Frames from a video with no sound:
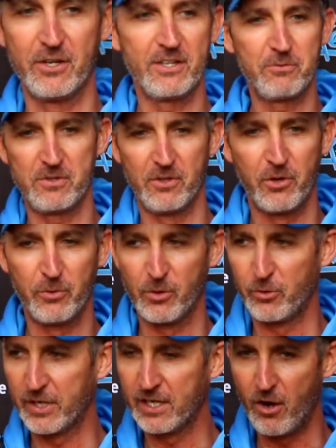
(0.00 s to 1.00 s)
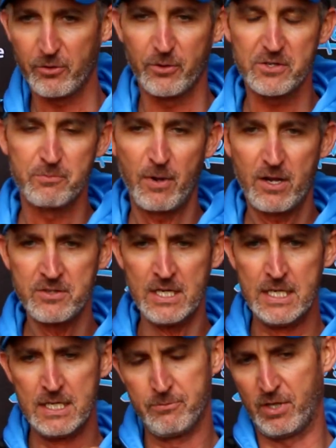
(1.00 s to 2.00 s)
look, look, we're all getting older, I suppose,
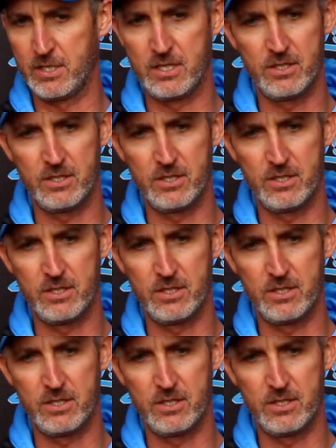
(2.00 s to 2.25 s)
but